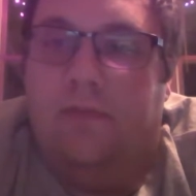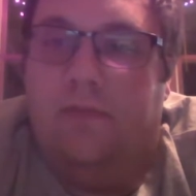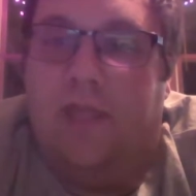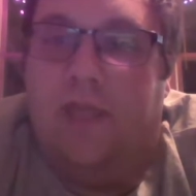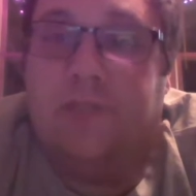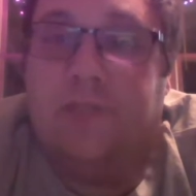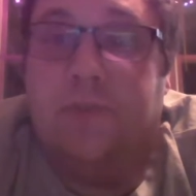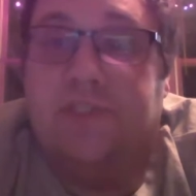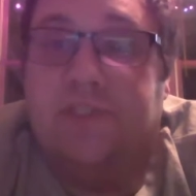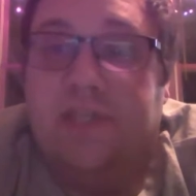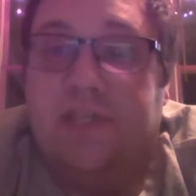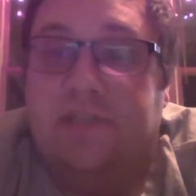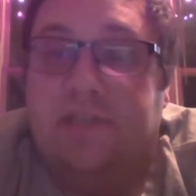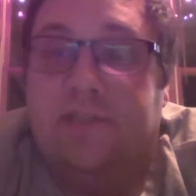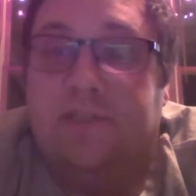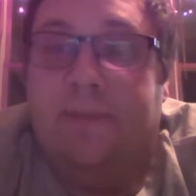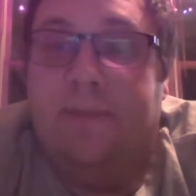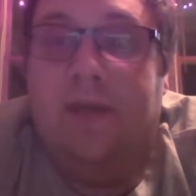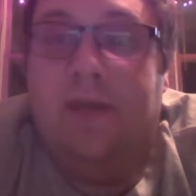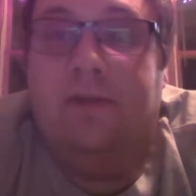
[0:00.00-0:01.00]
That's what's
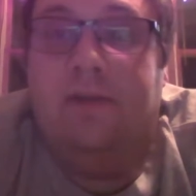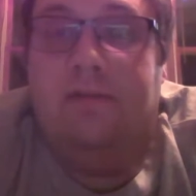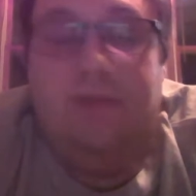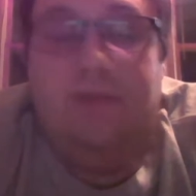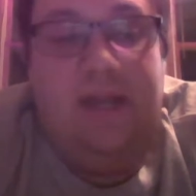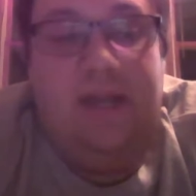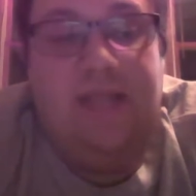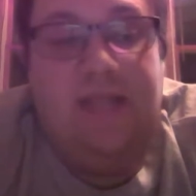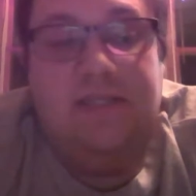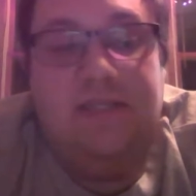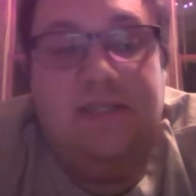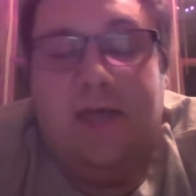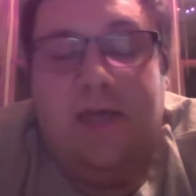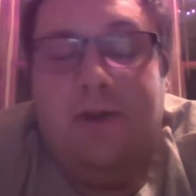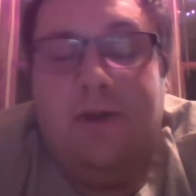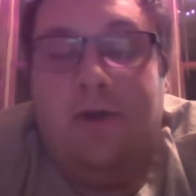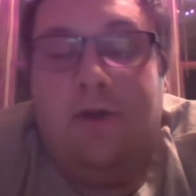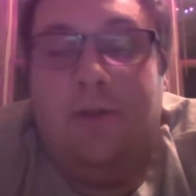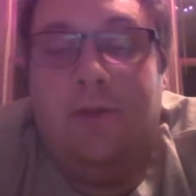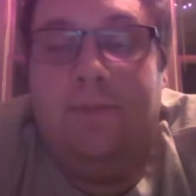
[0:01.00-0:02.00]
nice about an
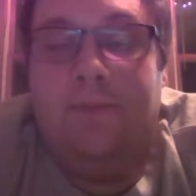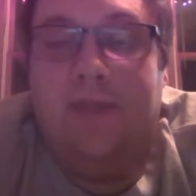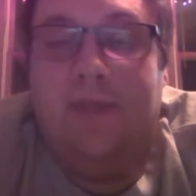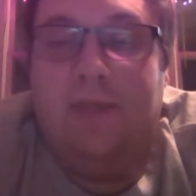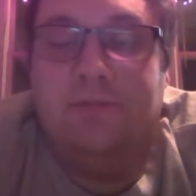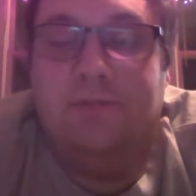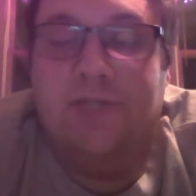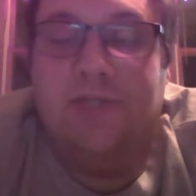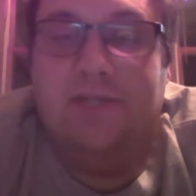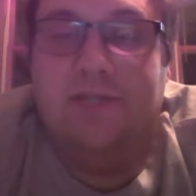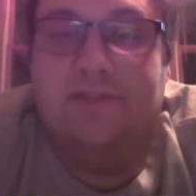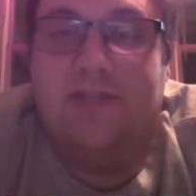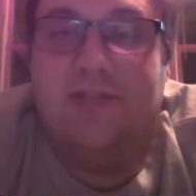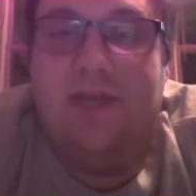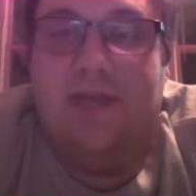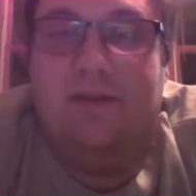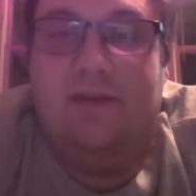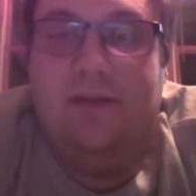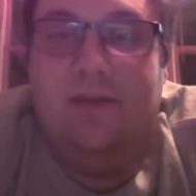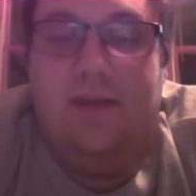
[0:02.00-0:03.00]
1800 RPM
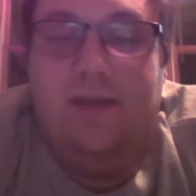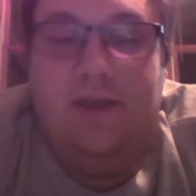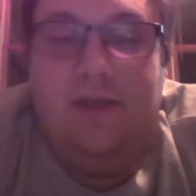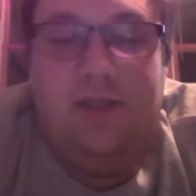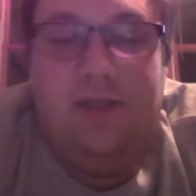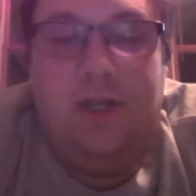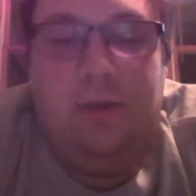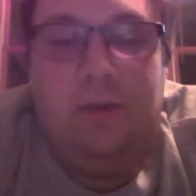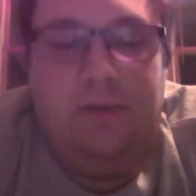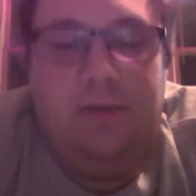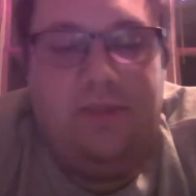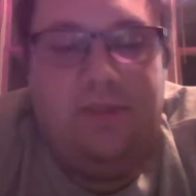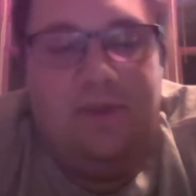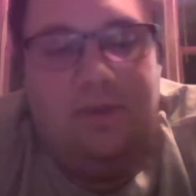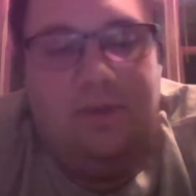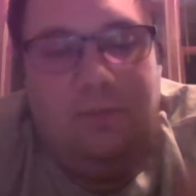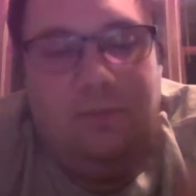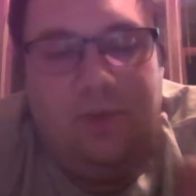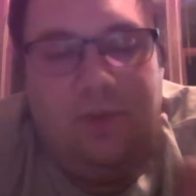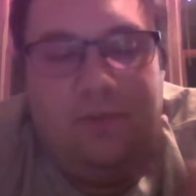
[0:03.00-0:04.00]
genset.
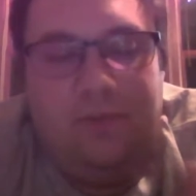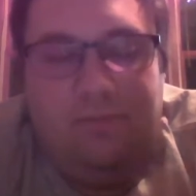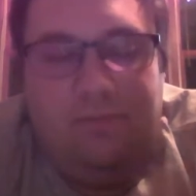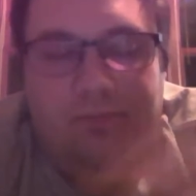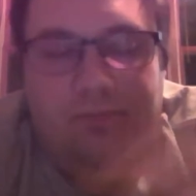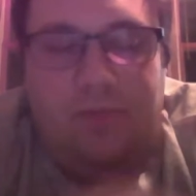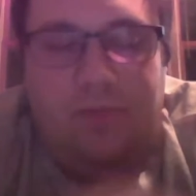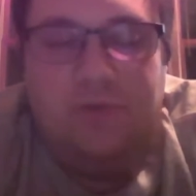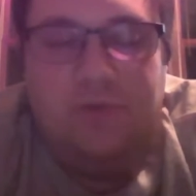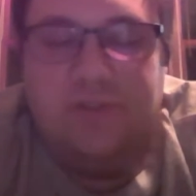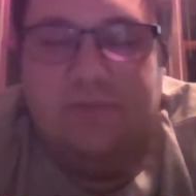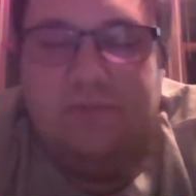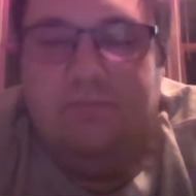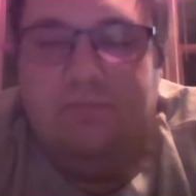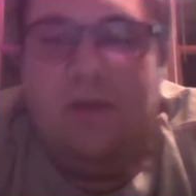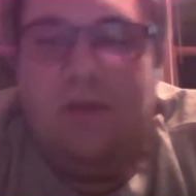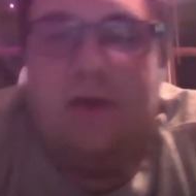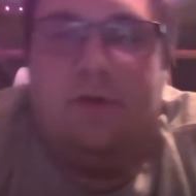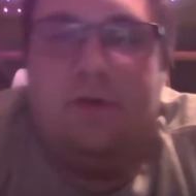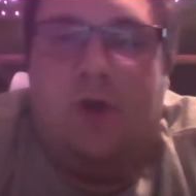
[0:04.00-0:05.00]
With those
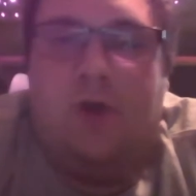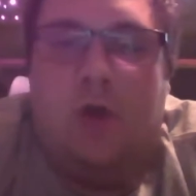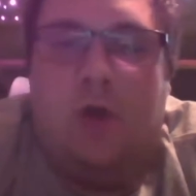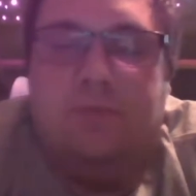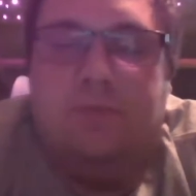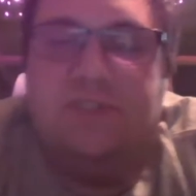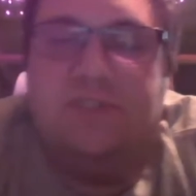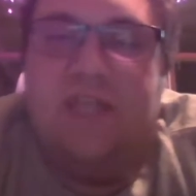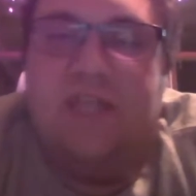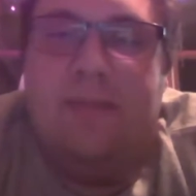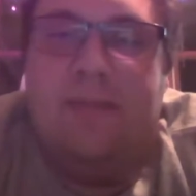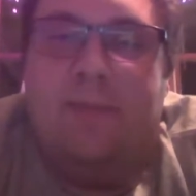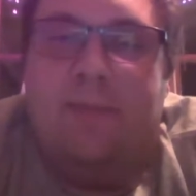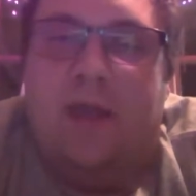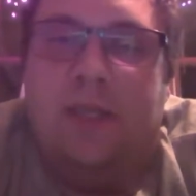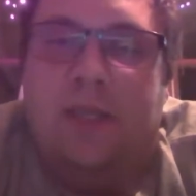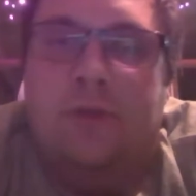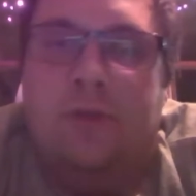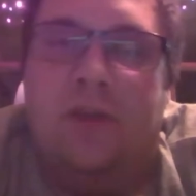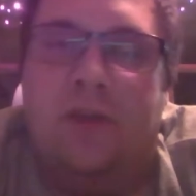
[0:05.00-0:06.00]
modern home standby
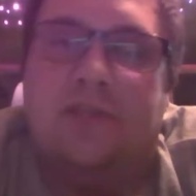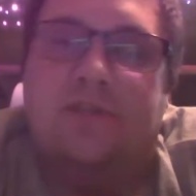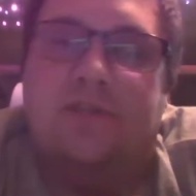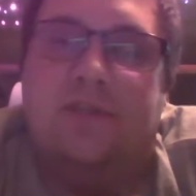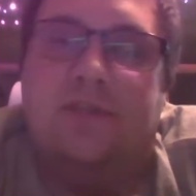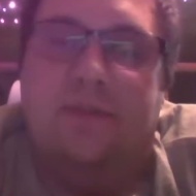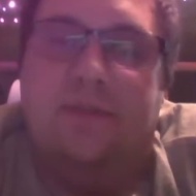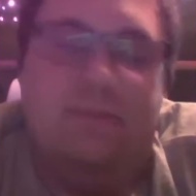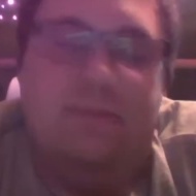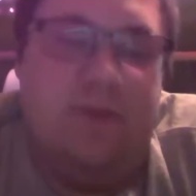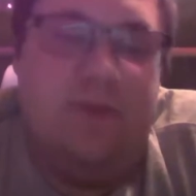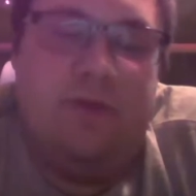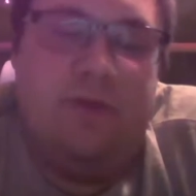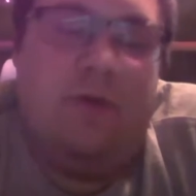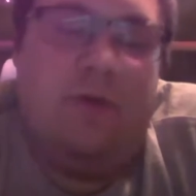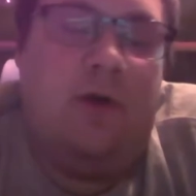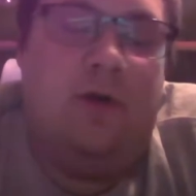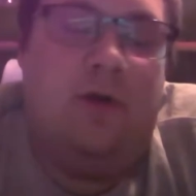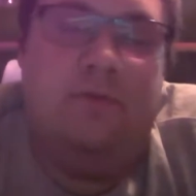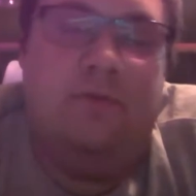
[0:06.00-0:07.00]
units, they're
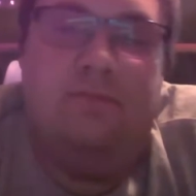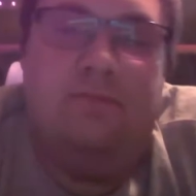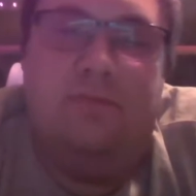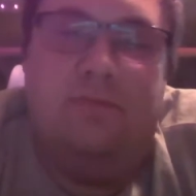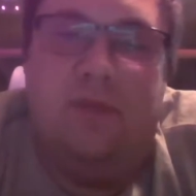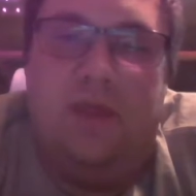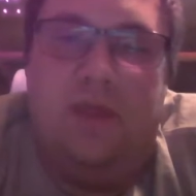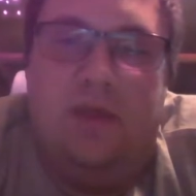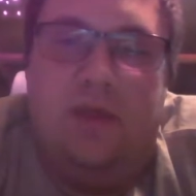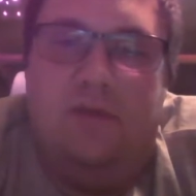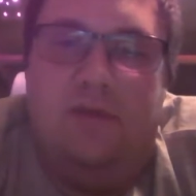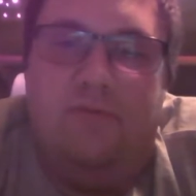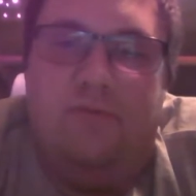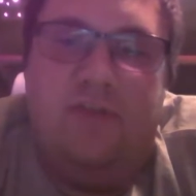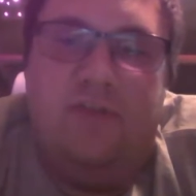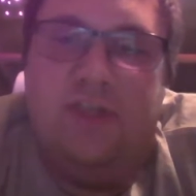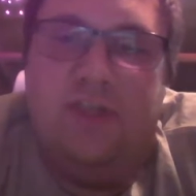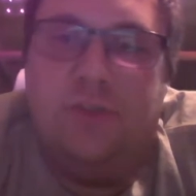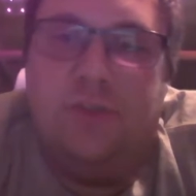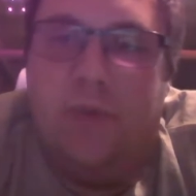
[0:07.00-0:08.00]
all
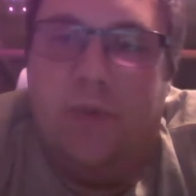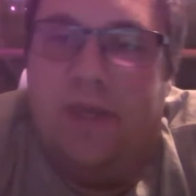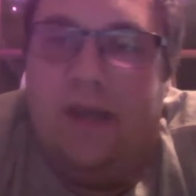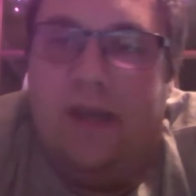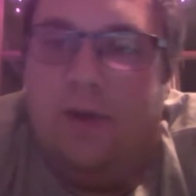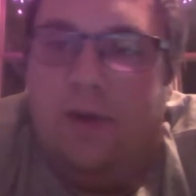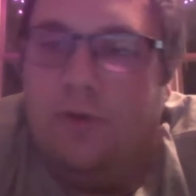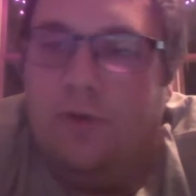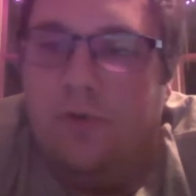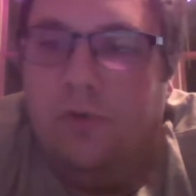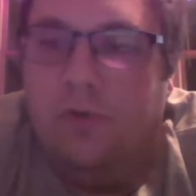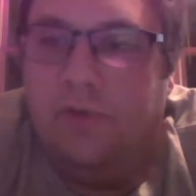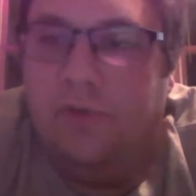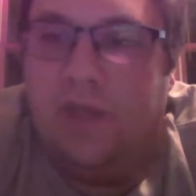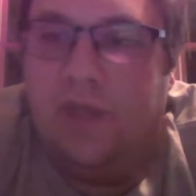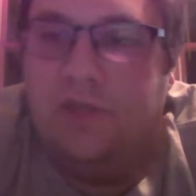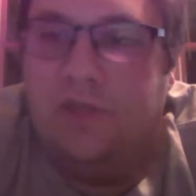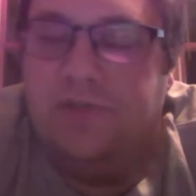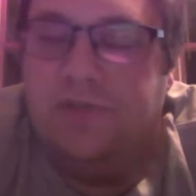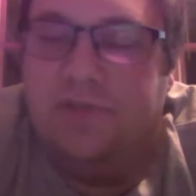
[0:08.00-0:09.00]
V-twin air-cooled
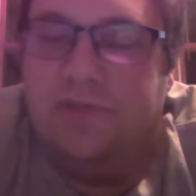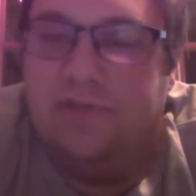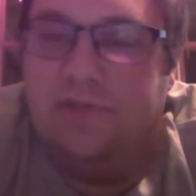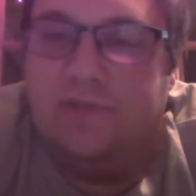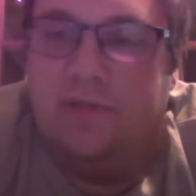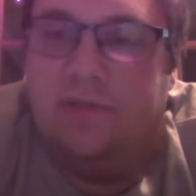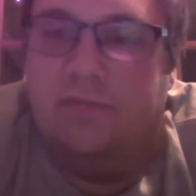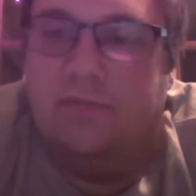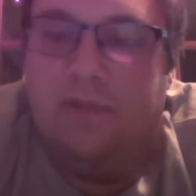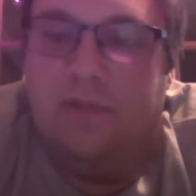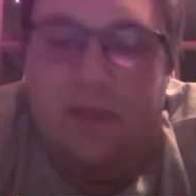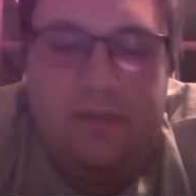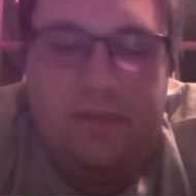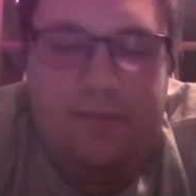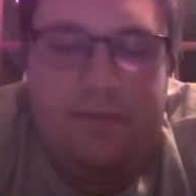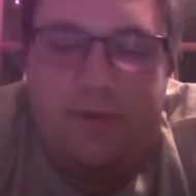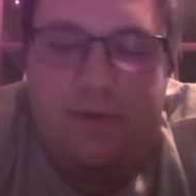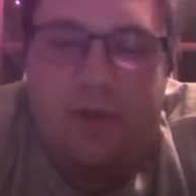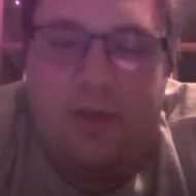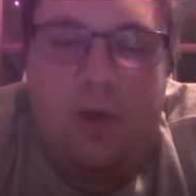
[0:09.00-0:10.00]
engines, and
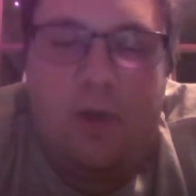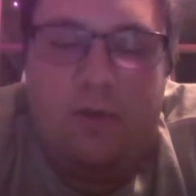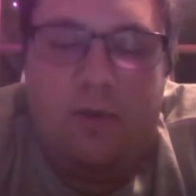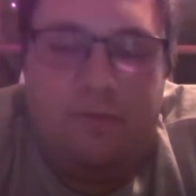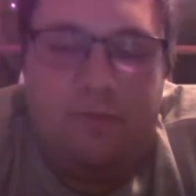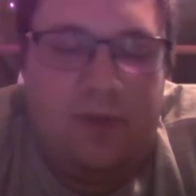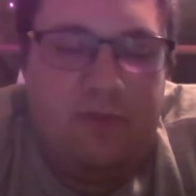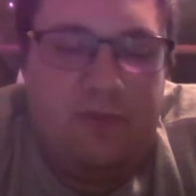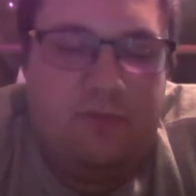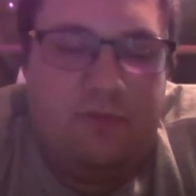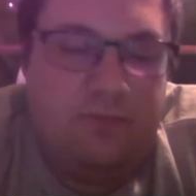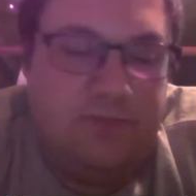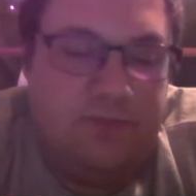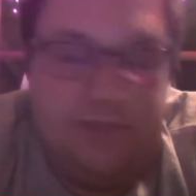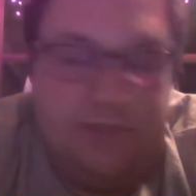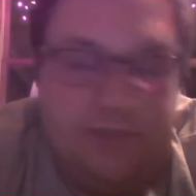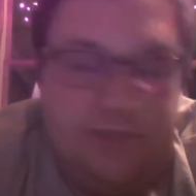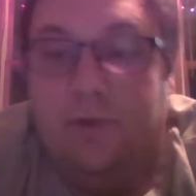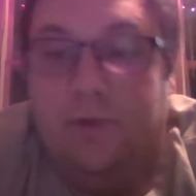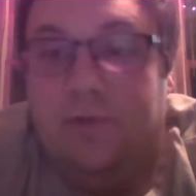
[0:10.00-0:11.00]
they're going right from
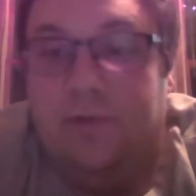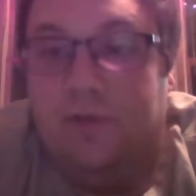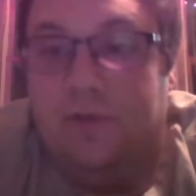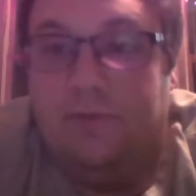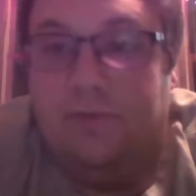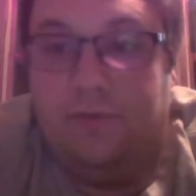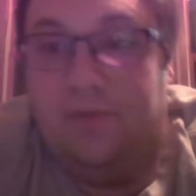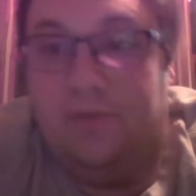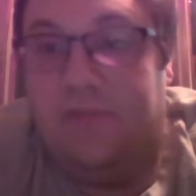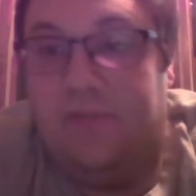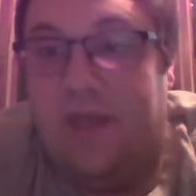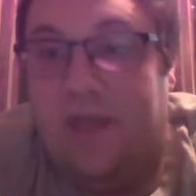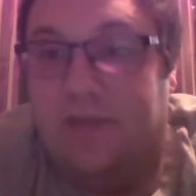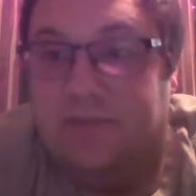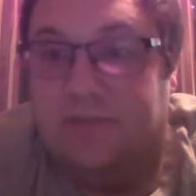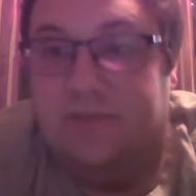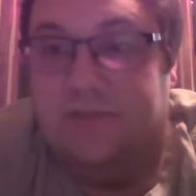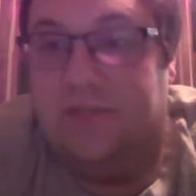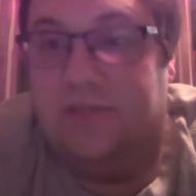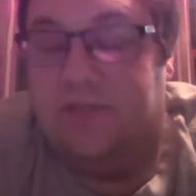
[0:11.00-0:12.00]
0 to
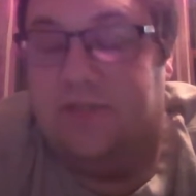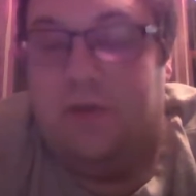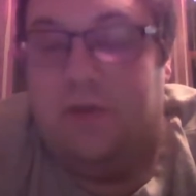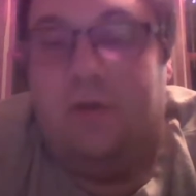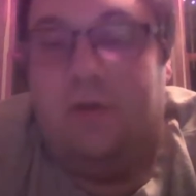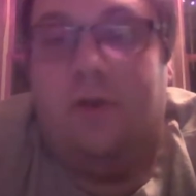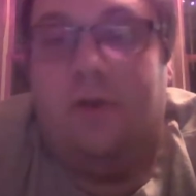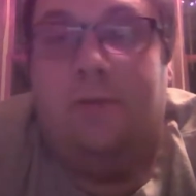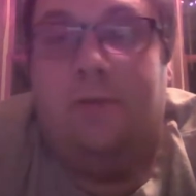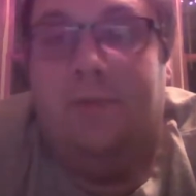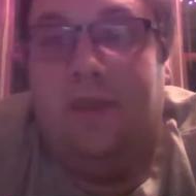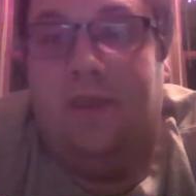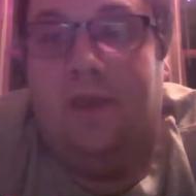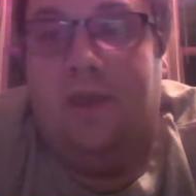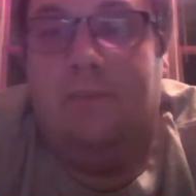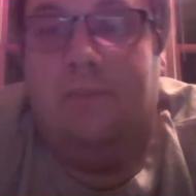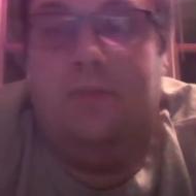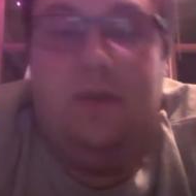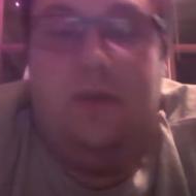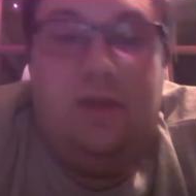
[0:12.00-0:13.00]
3,600
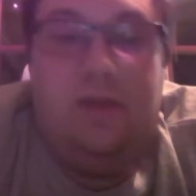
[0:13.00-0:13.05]
RPM.